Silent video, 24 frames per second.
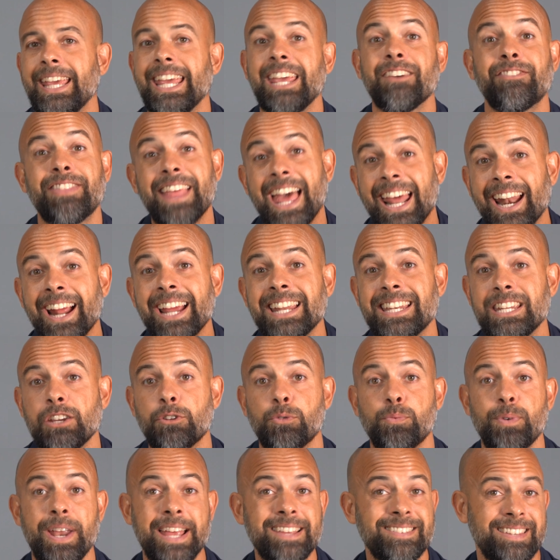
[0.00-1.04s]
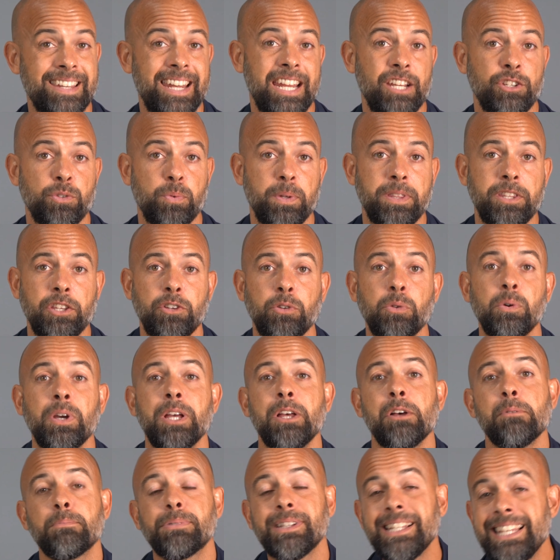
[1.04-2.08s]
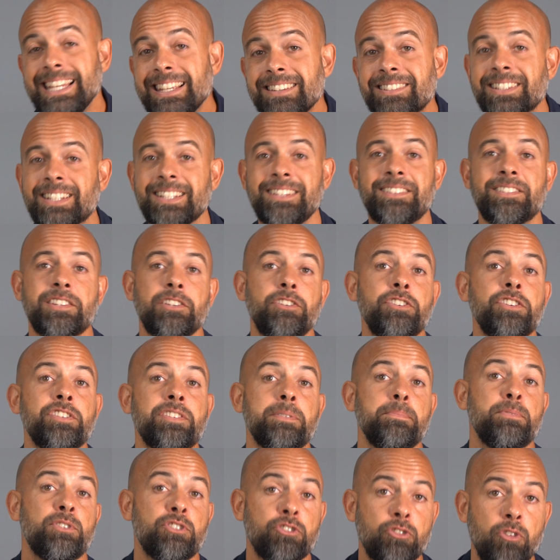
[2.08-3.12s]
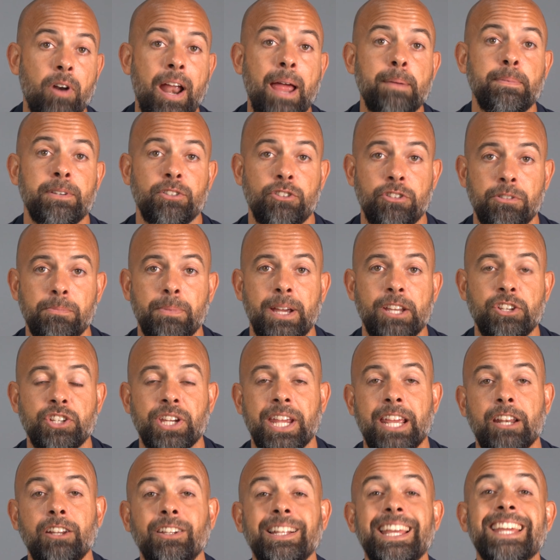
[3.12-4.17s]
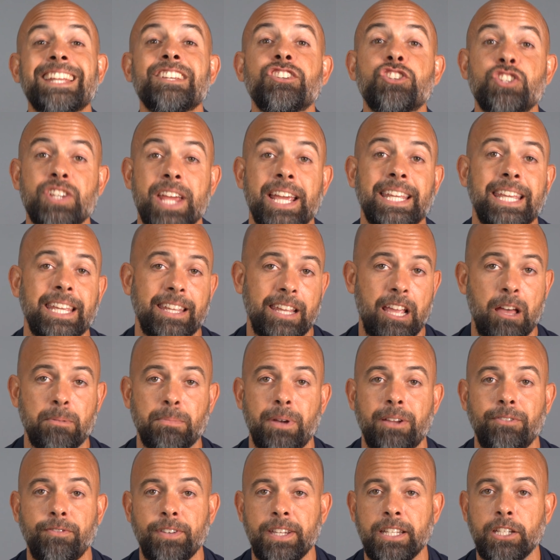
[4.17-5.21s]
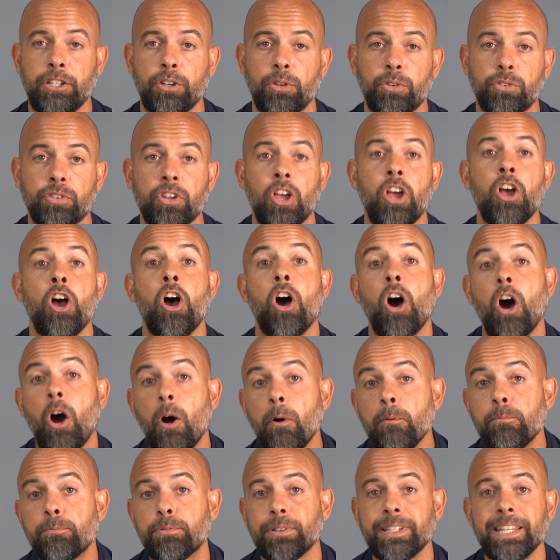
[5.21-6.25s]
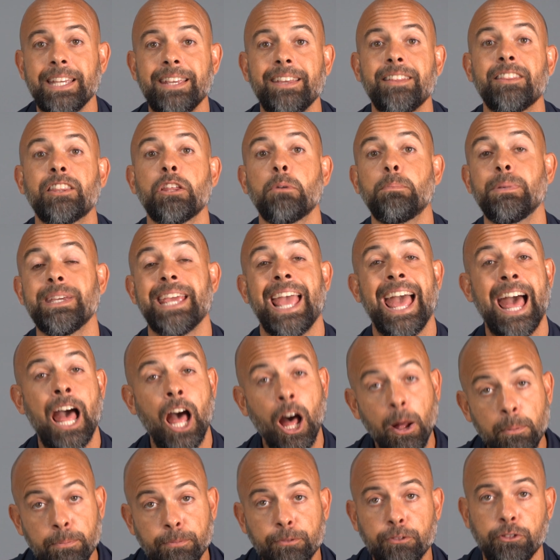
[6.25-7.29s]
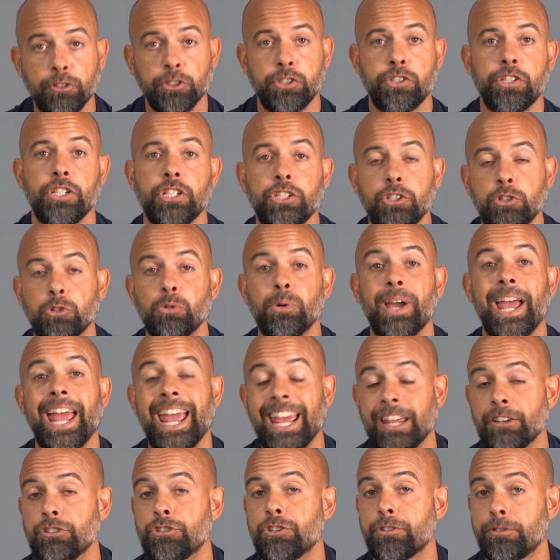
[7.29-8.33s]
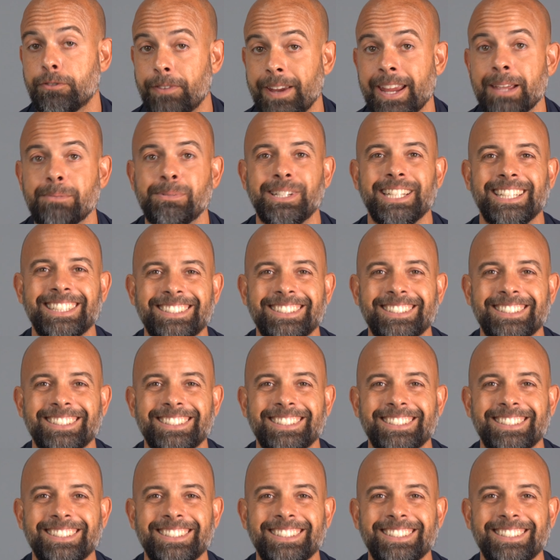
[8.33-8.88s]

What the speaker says: If that idea resonates with you, please consider subscribing to my channel and checking out my videos. Hopefully, they'll be helpful to you and your family.